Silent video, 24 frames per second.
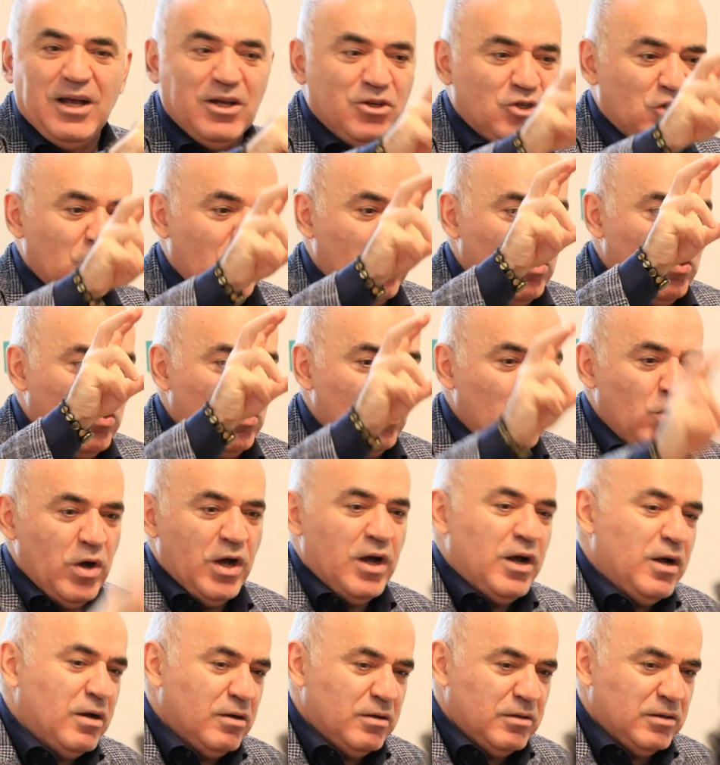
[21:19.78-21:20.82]
So
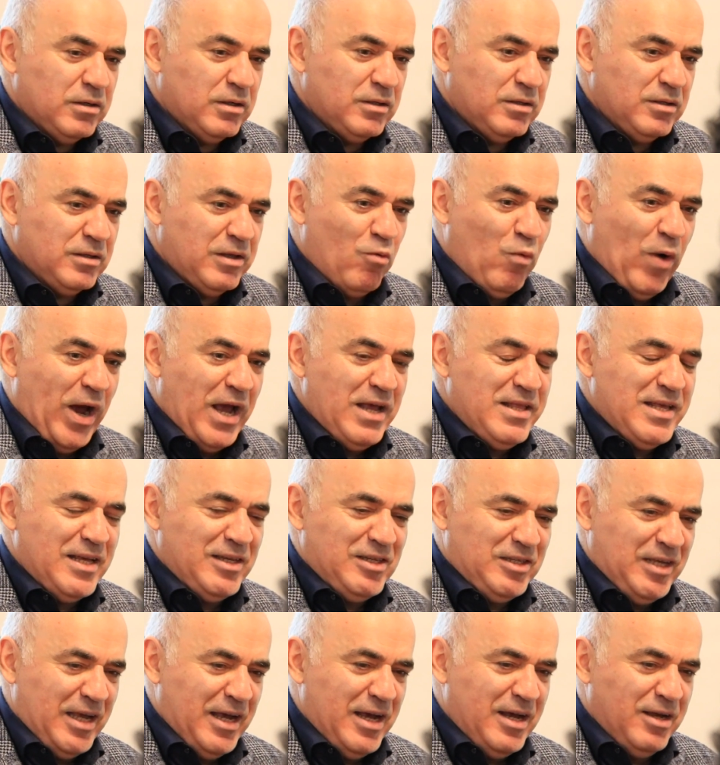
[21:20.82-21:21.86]
the way they
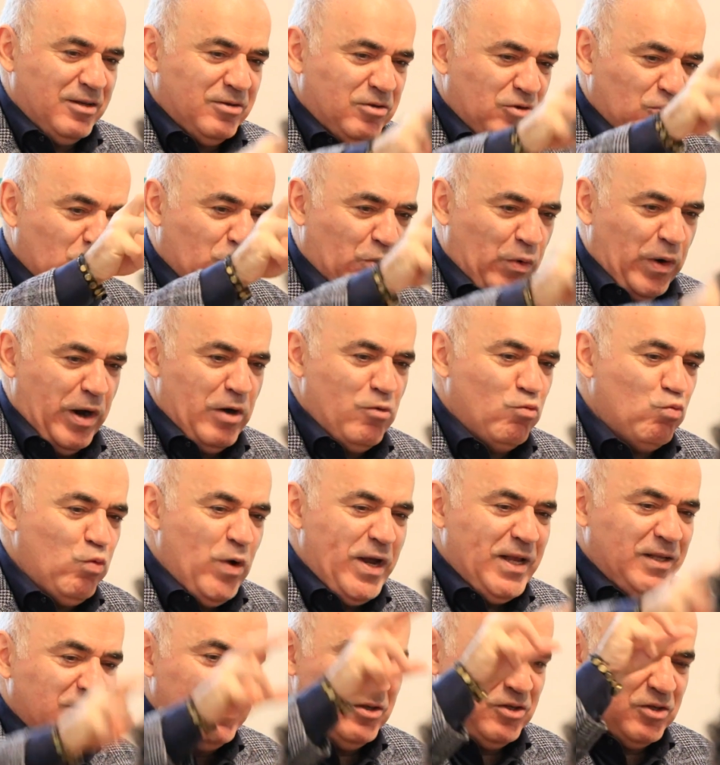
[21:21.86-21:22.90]
see it, Ukraine
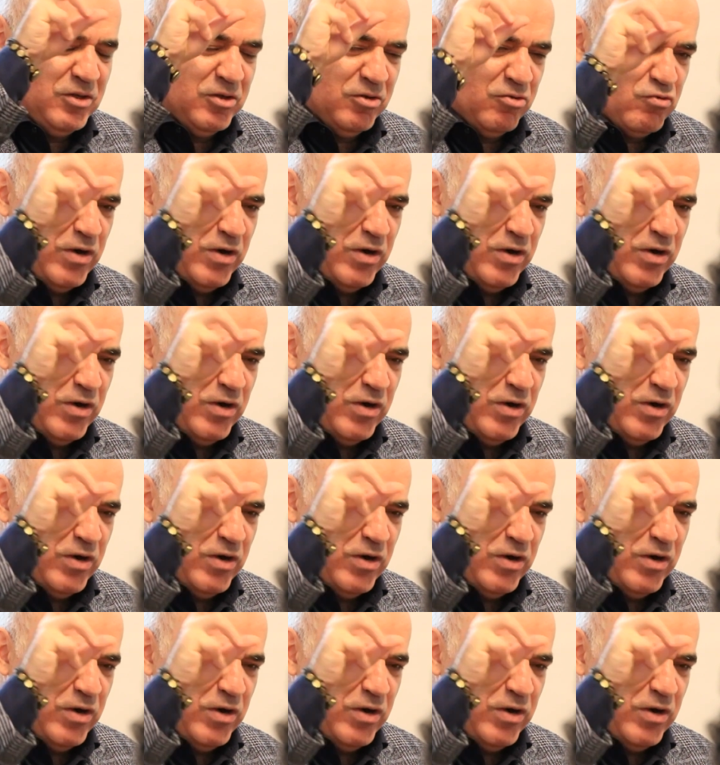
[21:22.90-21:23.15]
wins,